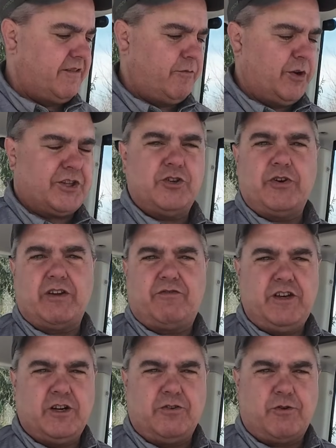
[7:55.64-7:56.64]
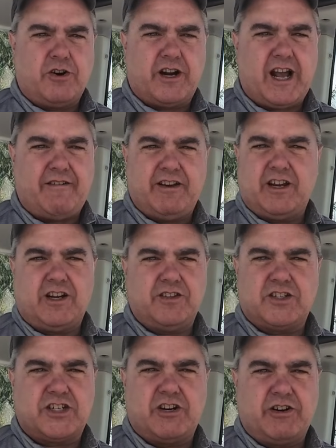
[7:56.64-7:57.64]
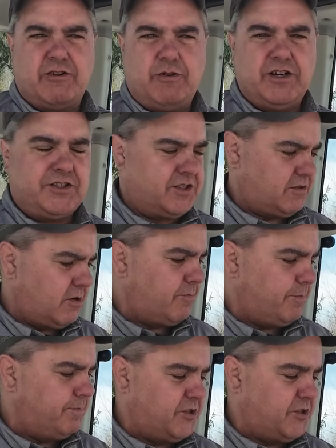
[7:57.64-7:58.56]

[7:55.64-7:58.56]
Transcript: With doing field work, having it on the steering wheels or